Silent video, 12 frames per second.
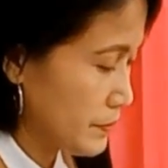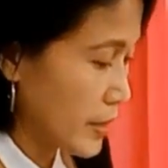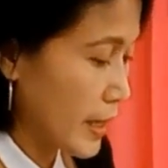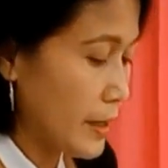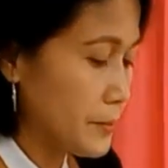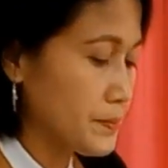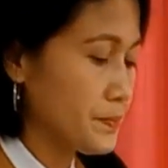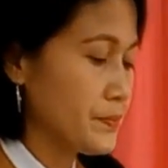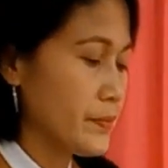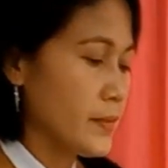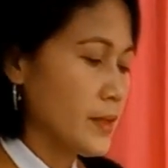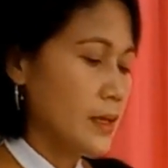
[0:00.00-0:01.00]
Okay.
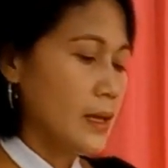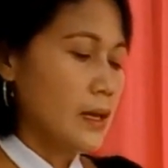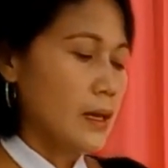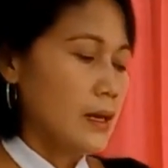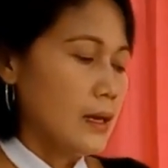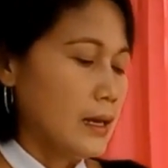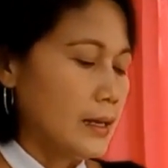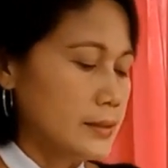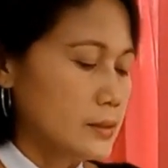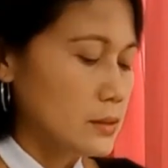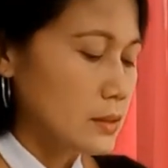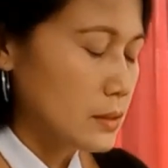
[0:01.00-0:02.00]
And
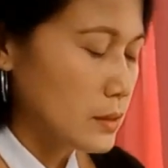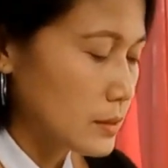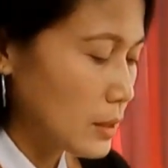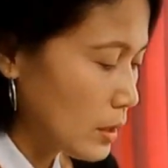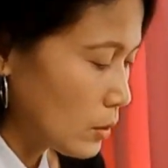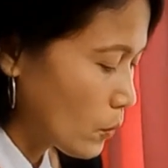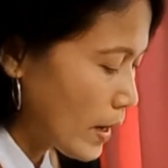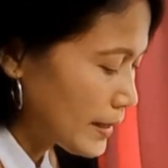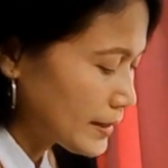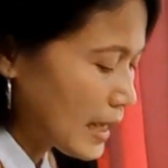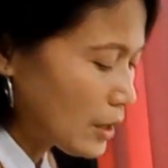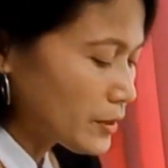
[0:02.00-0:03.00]
the
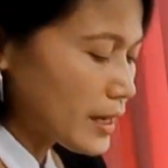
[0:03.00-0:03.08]
one down